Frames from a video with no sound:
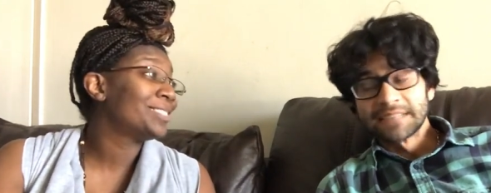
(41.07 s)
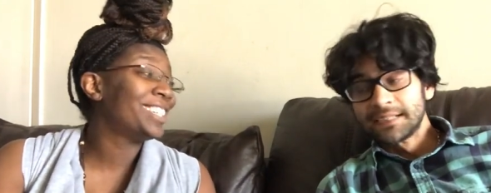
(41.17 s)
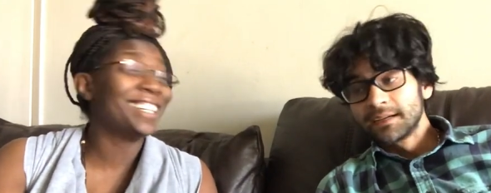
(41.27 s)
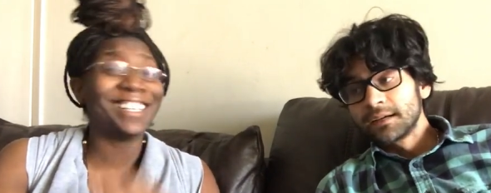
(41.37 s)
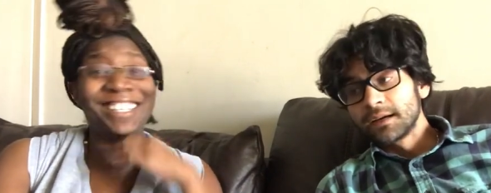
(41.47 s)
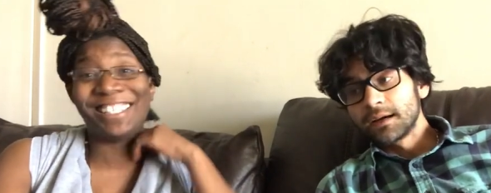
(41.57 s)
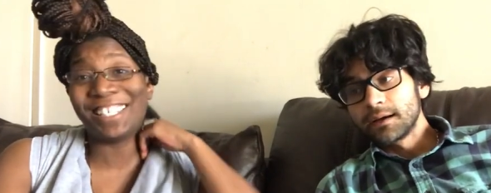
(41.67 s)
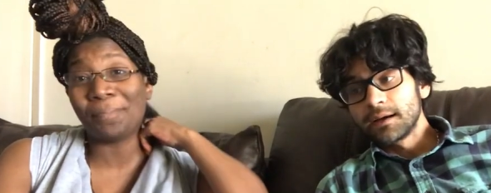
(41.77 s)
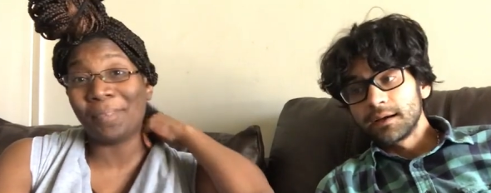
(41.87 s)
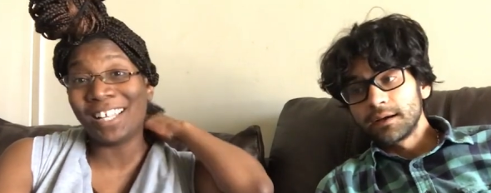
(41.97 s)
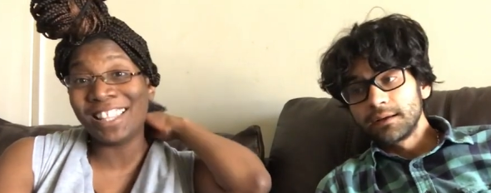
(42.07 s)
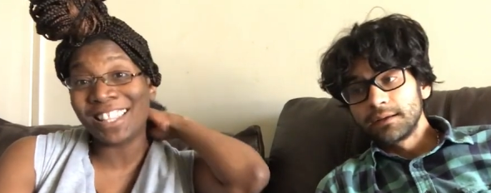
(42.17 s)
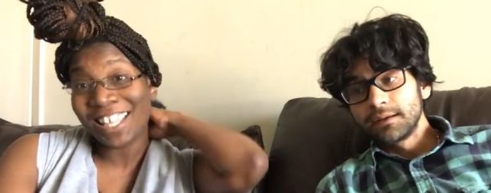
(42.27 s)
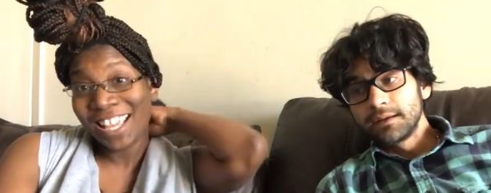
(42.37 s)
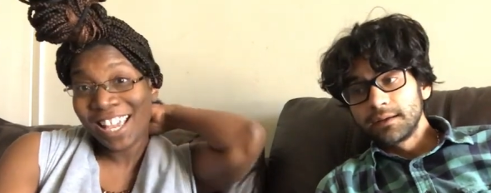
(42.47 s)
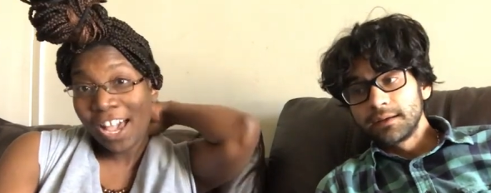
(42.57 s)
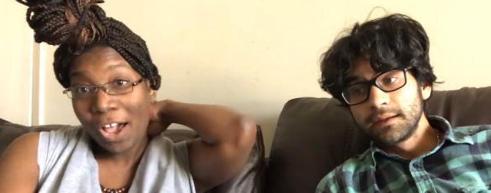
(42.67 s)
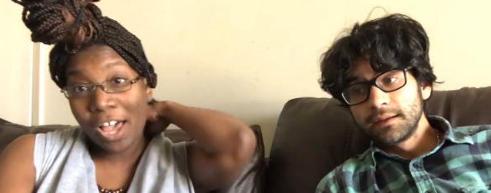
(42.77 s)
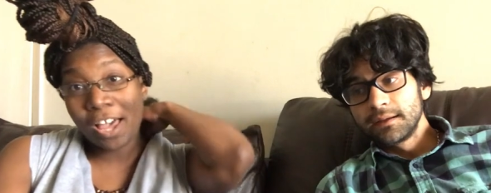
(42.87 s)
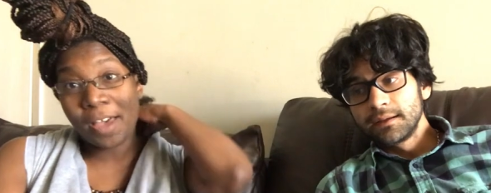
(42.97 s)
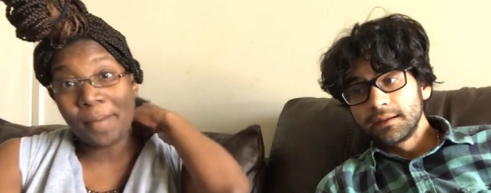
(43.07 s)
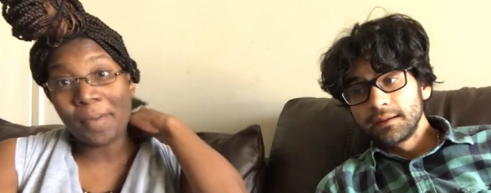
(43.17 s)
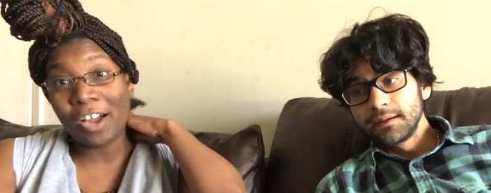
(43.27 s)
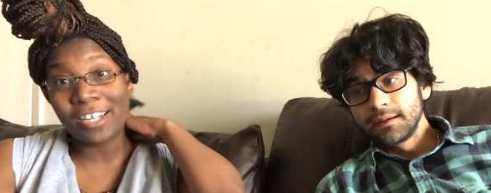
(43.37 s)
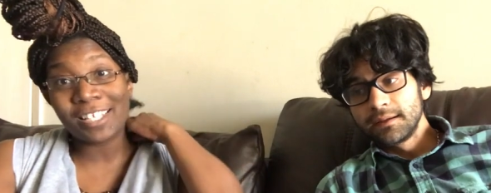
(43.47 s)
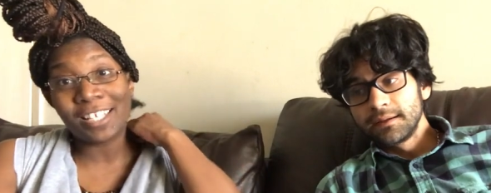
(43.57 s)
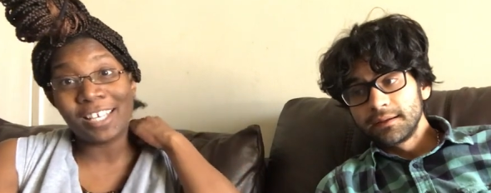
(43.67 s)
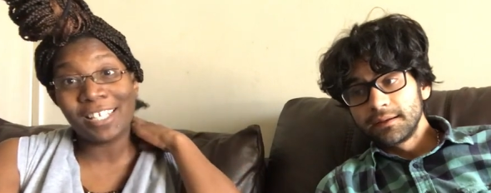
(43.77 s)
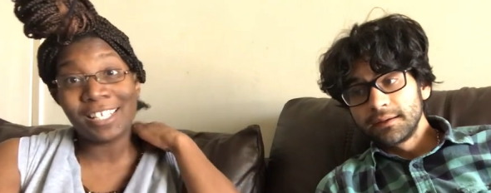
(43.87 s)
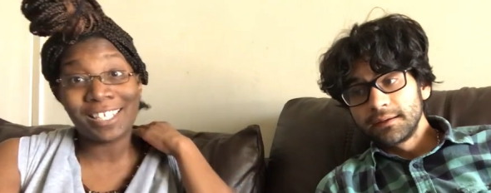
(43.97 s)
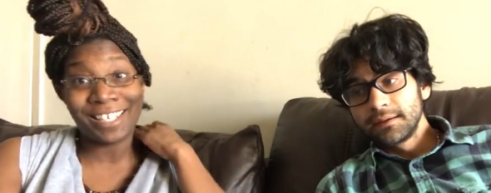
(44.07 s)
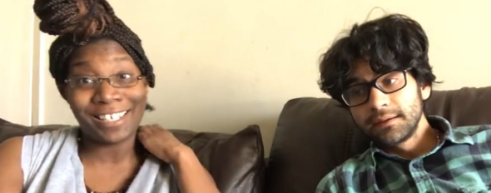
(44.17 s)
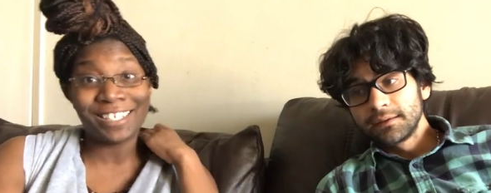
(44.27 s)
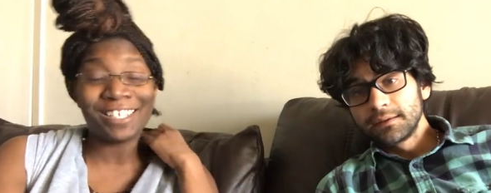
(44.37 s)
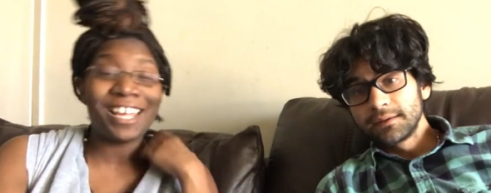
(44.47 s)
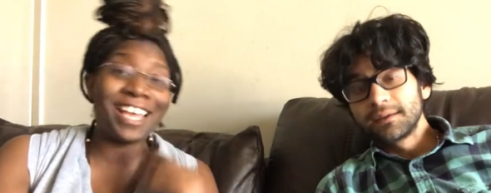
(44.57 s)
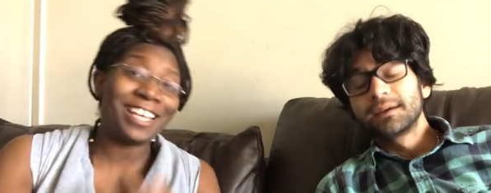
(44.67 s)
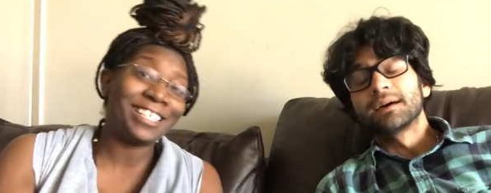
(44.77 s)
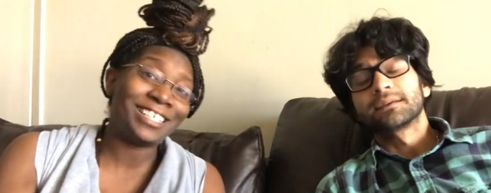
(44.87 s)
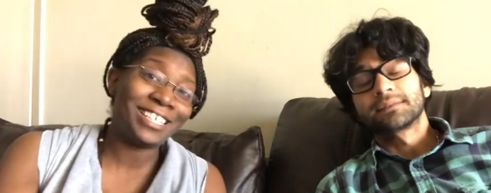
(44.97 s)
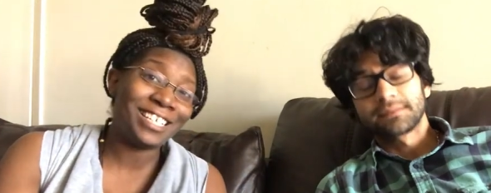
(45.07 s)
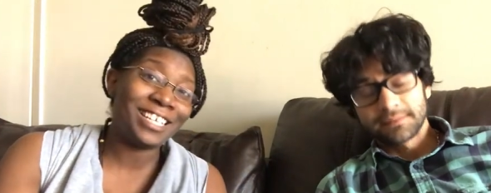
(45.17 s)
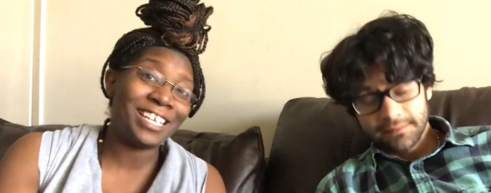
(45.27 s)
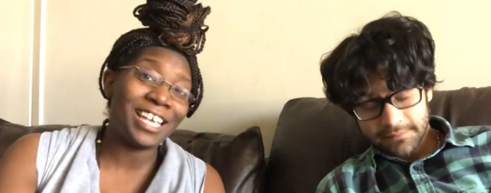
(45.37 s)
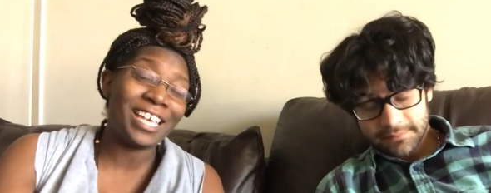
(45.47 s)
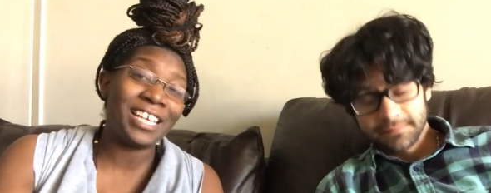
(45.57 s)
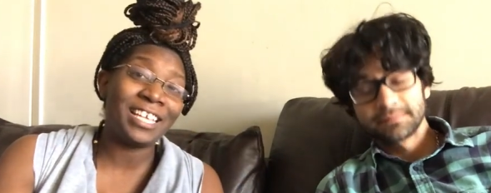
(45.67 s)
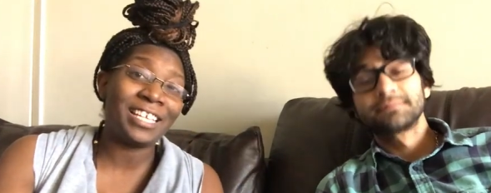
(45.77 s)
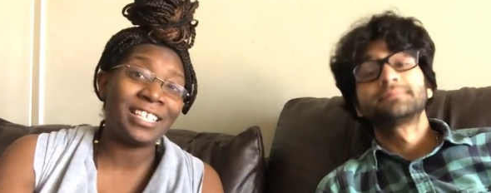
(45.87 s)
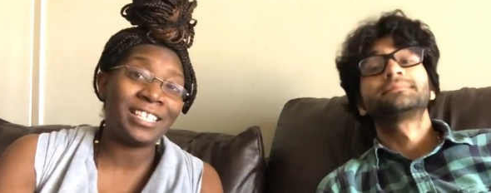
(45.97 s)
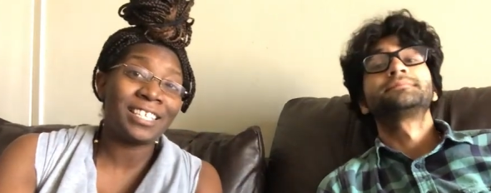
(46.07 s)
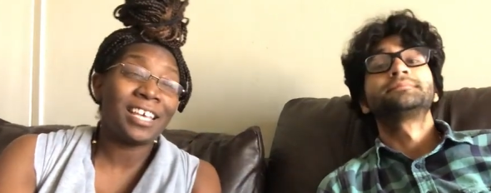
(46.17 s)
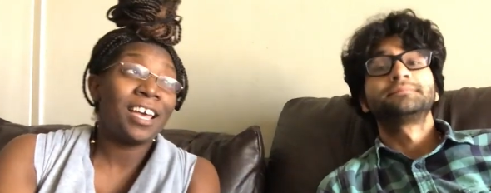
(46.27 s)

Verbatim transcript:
Speaker 1: this month, um, our son is here, and he is